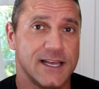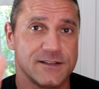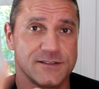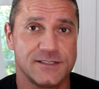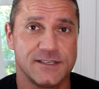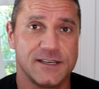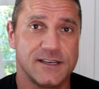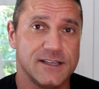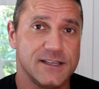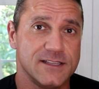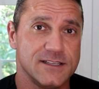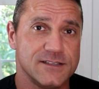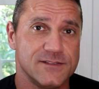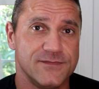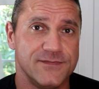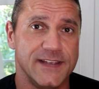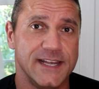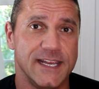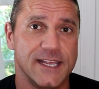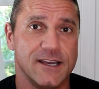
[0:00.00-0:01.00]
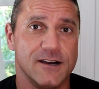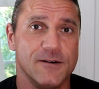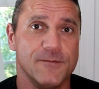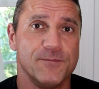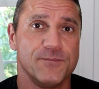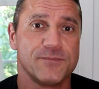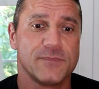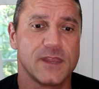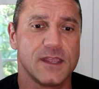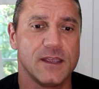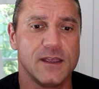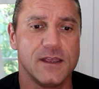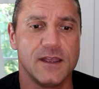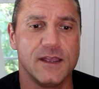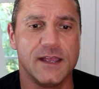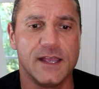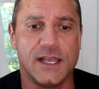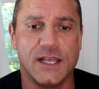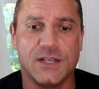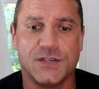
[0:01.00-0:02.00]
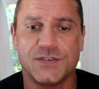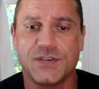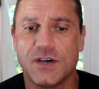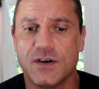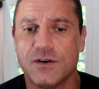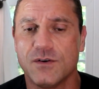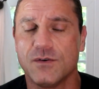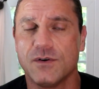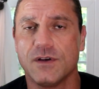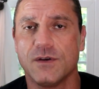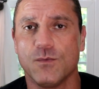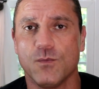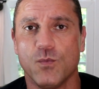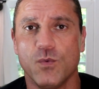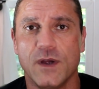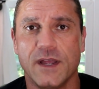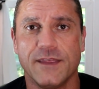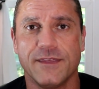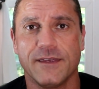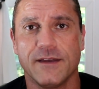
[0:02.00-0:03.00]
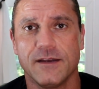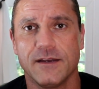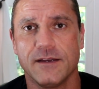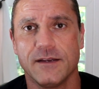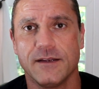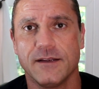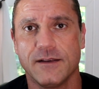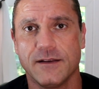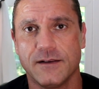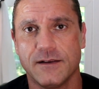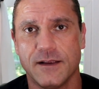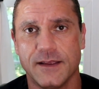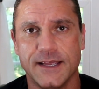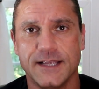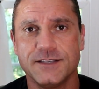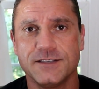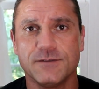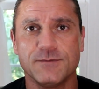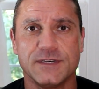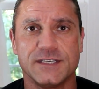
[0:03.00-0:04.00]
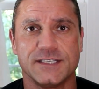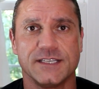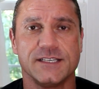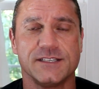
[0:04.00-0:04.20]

and I'll tell you in this video. So with insulin